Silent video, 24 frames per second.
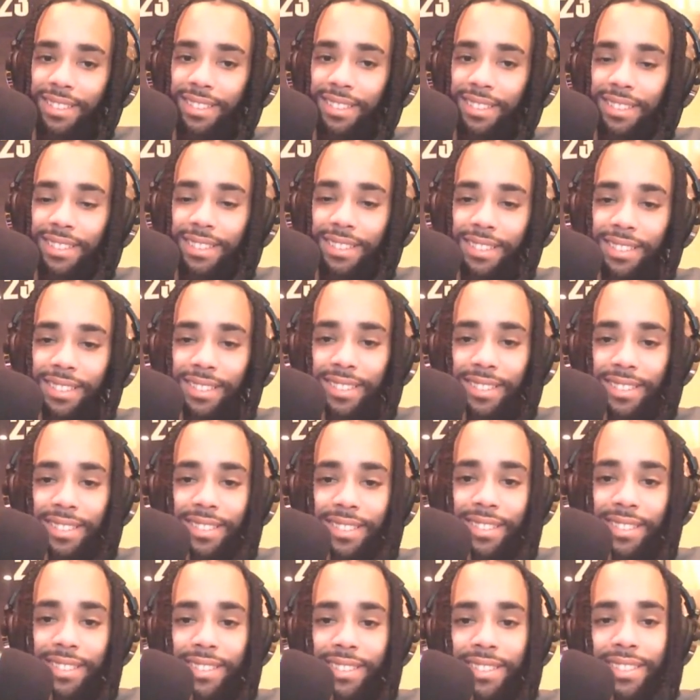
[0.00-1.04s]

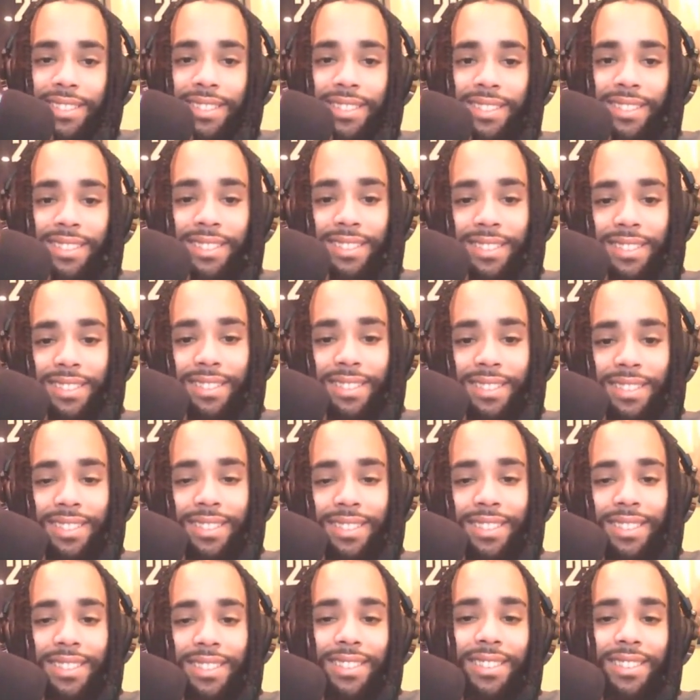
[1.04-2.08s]

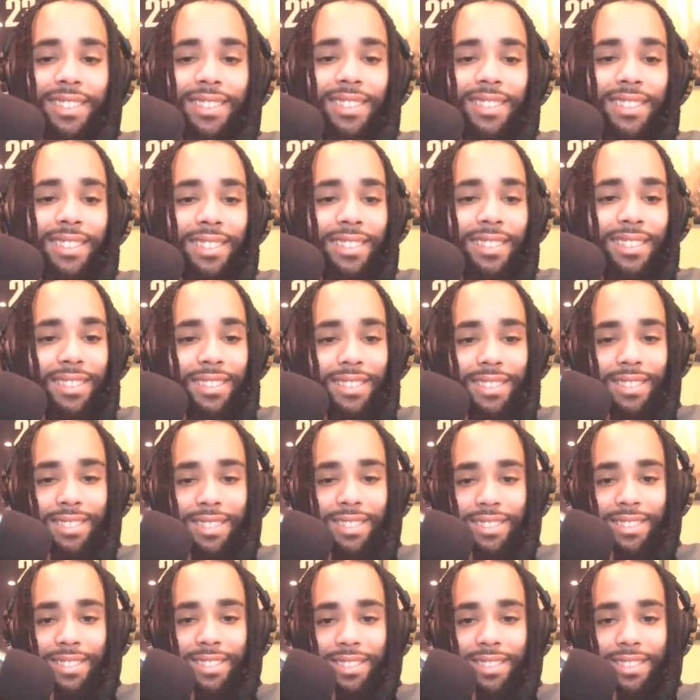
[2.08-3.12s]

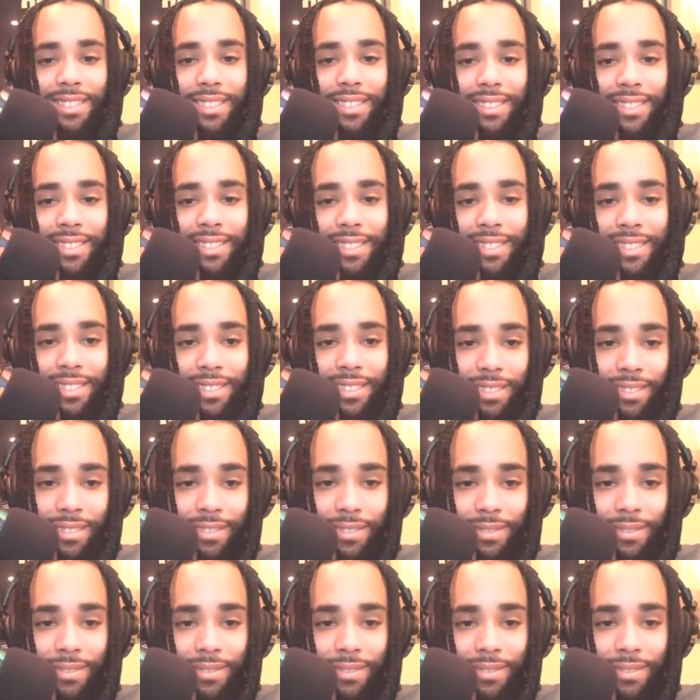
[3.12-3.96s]
No words are spoken by the person on screen.